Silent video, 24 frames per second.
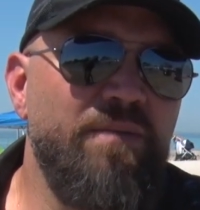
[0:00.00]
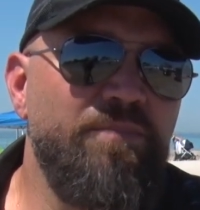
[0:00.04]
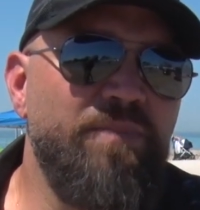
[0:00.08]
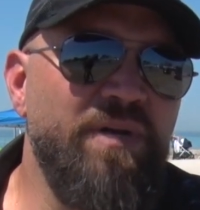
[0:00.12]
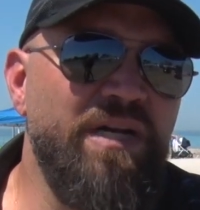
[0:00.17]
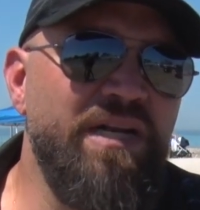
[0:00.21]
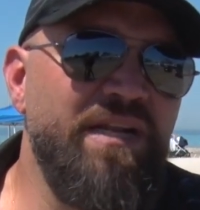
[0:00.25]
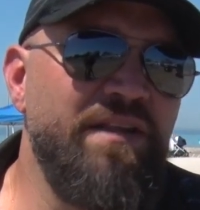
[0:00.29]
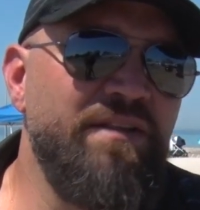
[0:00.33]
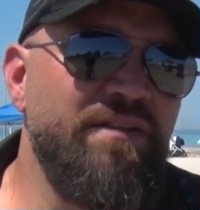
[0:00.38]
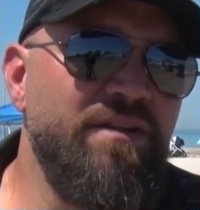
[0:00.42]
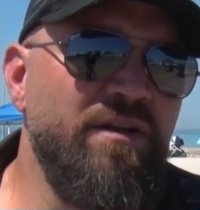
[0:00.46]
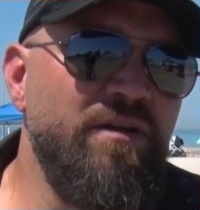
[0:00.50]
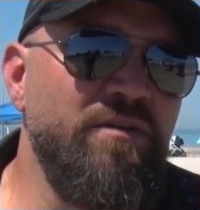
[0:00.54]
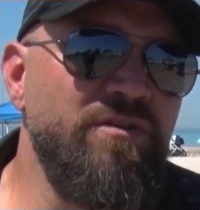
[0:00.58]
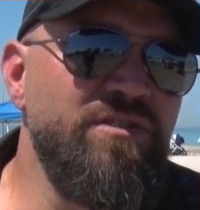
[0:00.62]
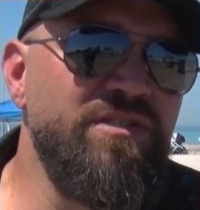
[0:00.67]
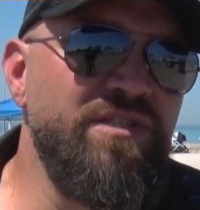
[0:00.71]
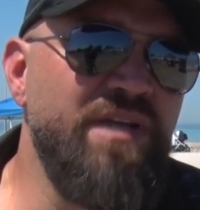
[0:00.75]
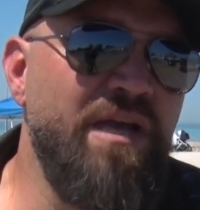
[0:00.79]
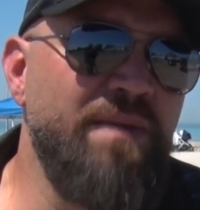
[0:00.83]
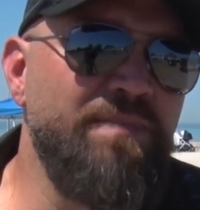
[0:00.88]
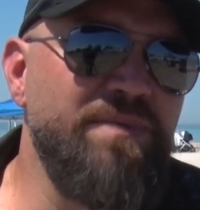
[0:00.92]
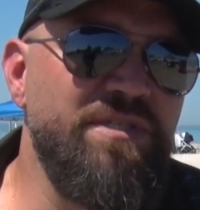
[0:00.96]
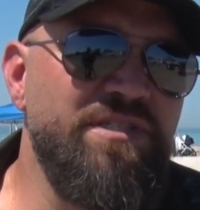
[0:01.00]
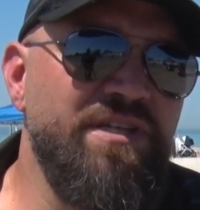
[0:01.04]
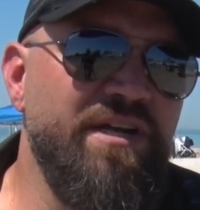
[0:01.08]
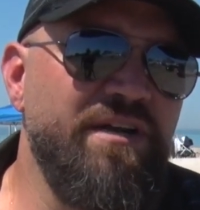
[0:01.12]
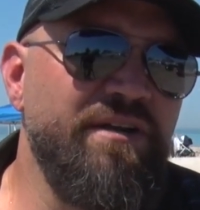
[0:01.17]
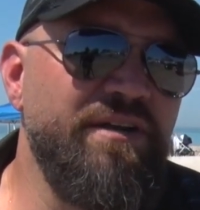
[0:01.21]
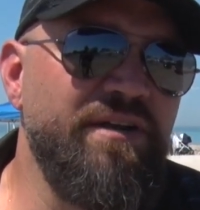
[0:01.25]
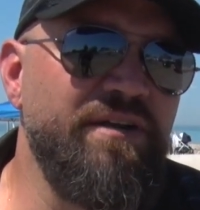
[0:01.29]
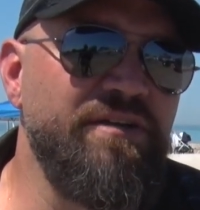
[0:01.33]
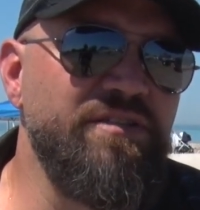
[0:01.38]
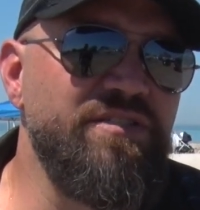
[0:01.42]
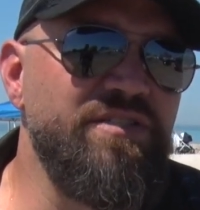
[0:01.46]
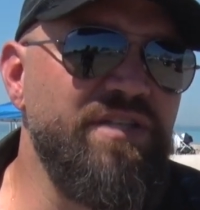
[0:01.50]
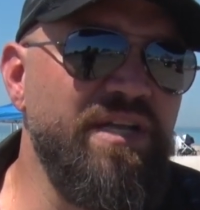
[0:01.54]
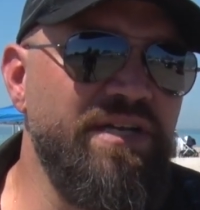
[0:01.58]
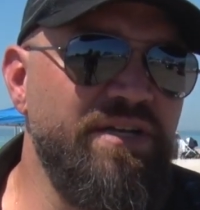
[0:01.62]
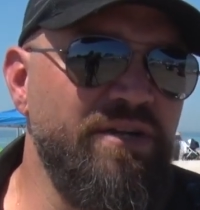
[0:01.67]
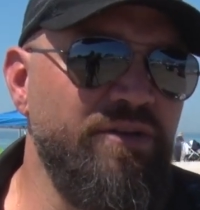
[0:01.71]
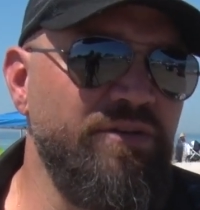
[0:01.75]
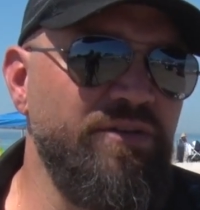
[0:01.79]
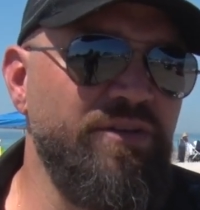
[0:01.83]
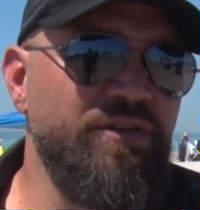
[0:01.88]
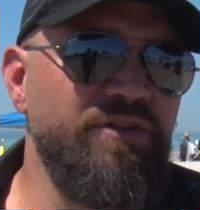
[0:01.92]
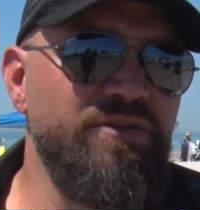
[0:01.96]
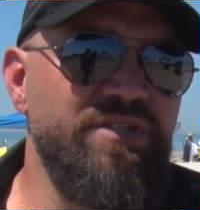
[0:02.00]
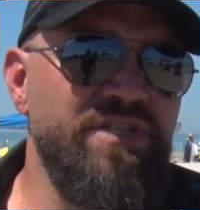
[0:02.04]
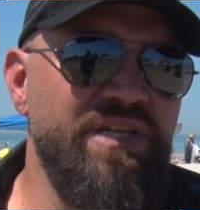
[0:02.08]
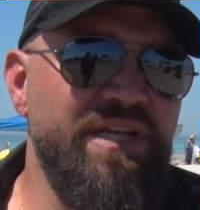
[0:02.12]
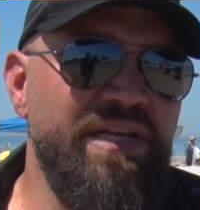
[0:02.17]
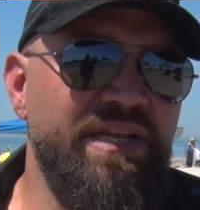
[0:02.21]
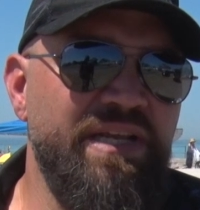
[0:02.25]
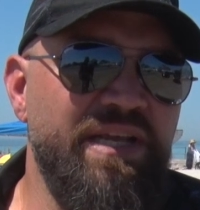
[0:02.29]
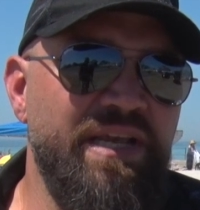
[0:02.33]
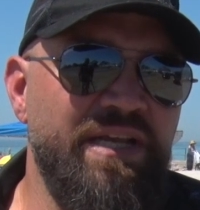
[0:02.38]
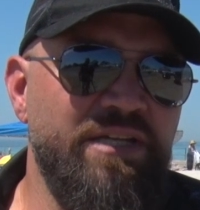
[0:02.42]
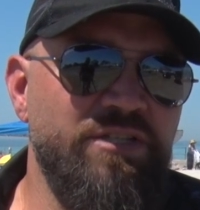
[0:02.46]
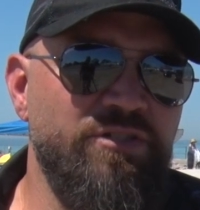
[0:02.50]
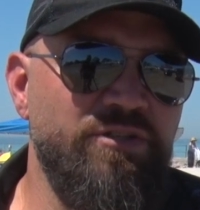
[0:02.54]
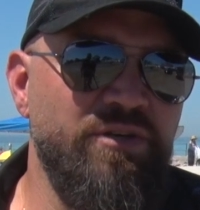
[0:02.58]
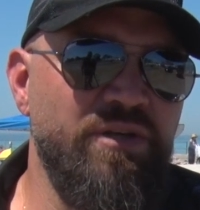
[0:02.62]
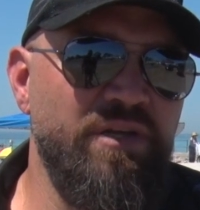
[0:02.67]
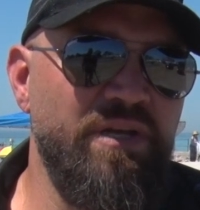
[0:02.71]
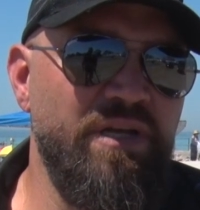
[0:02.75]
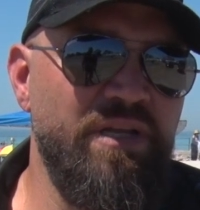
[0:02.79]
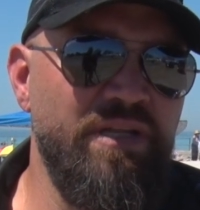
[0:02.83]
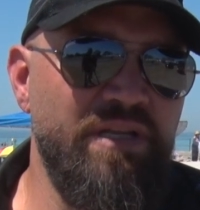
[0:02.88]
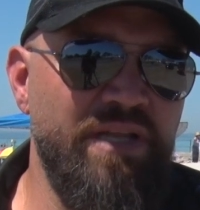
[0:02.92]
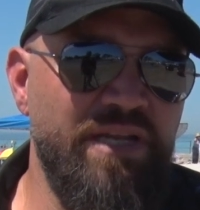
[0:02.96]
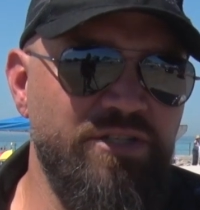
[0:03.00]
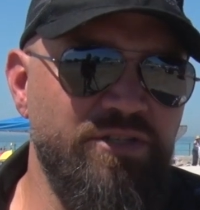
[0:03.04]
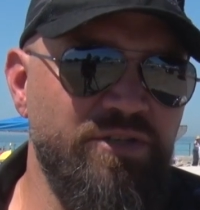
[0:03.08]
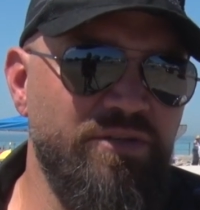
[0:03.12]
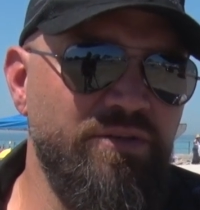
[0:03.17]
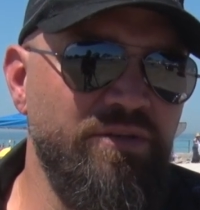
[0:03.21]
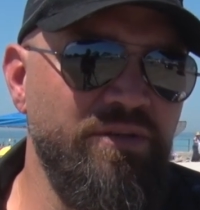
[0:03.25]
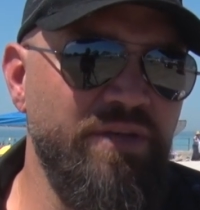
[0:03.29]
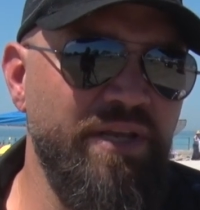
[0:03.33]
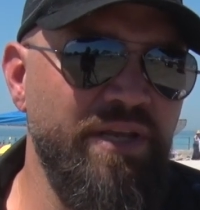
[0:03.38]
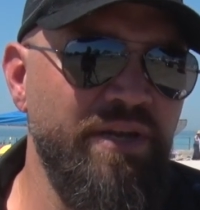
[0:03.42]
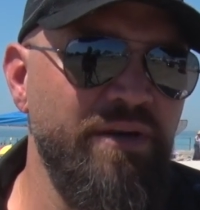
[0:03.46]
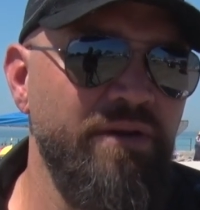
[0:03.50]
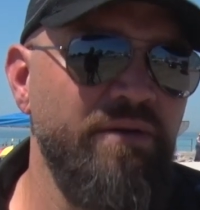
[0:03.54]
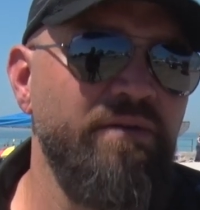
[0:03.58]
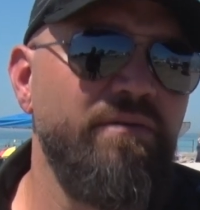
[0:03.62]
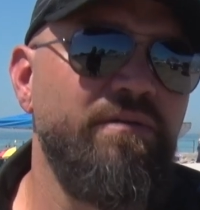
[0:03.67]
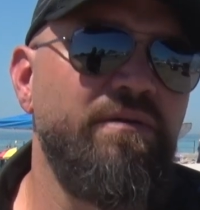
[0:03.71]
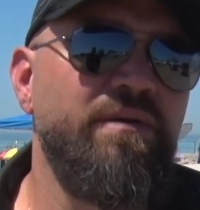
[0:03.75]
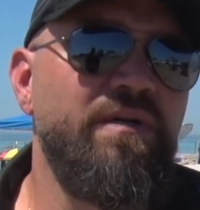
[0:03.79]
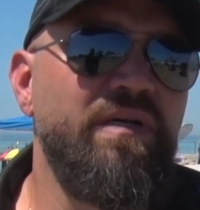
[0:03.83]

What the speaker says: But in those type of scenarios, they don't use any extra electrical gear.